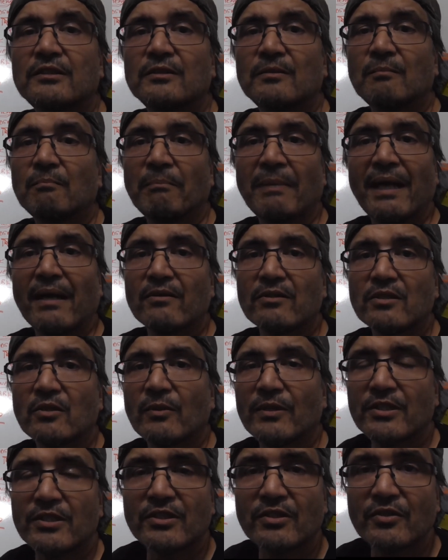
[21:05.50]
to bounce
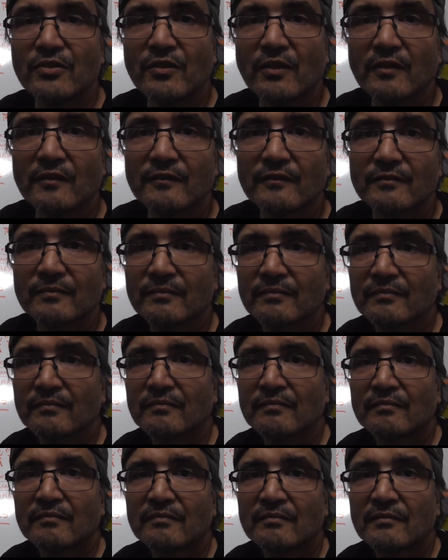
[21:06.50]
questions off.
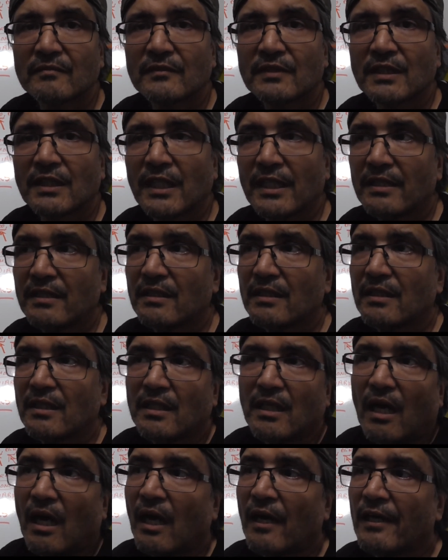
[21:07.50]
Okay?
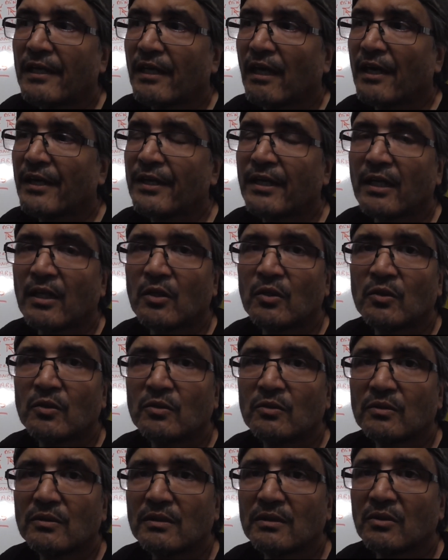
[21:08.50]
I, I
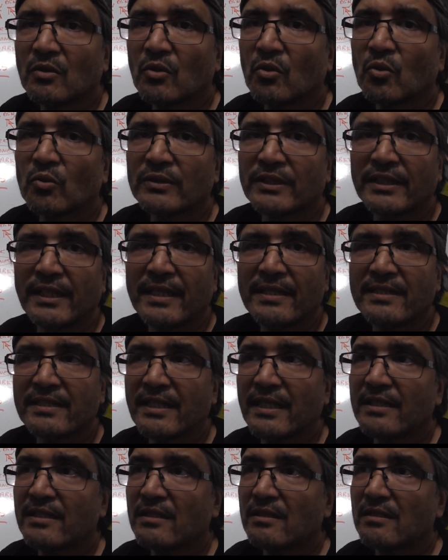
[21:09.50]
know not all
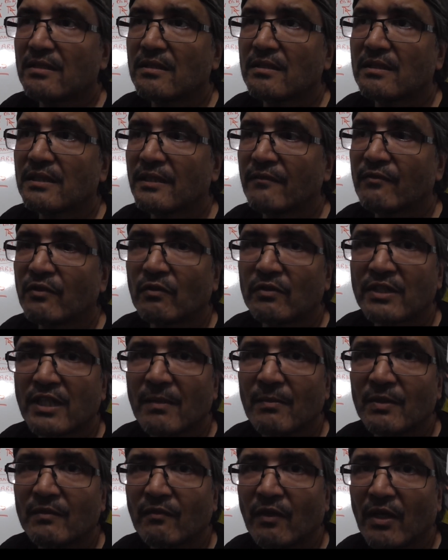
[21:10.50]
DSNs give the
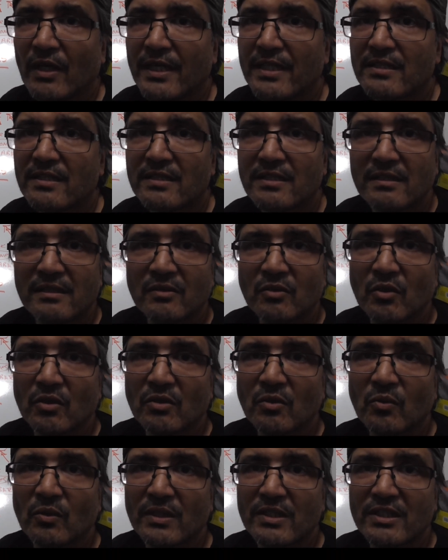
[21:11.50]
same advice, not
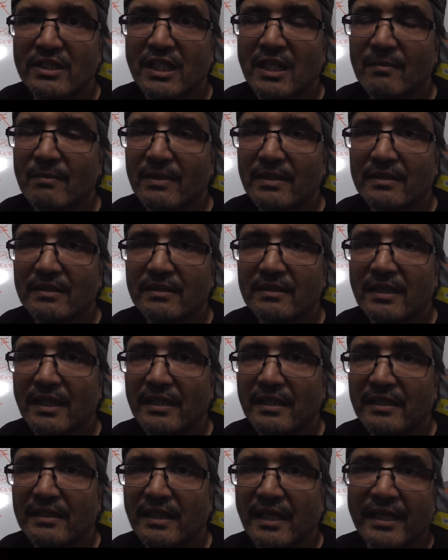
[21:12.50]
all the same
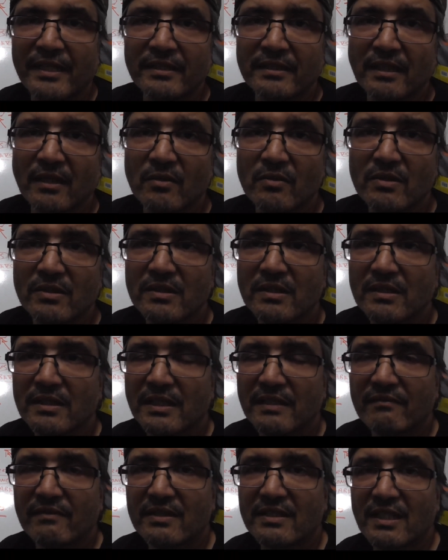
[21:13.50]
endos
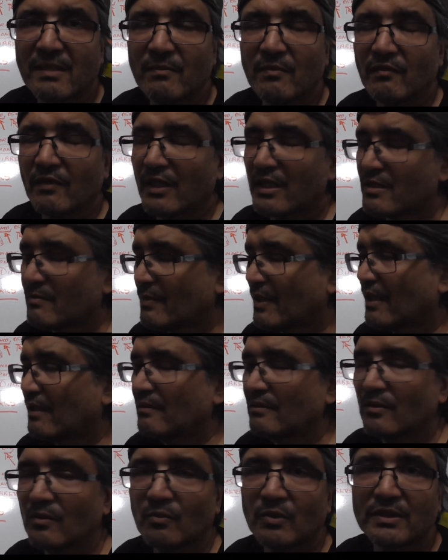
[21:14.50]
give the same advice,
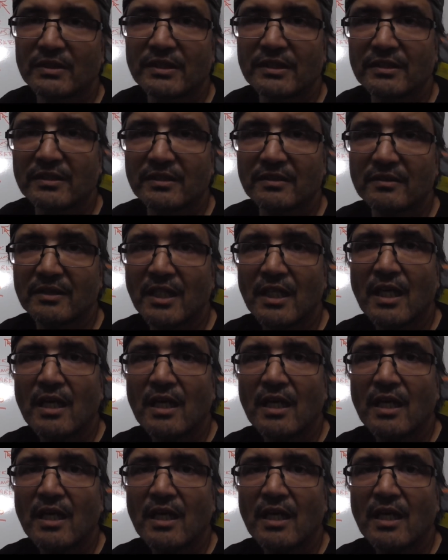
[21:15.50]
but what do you do?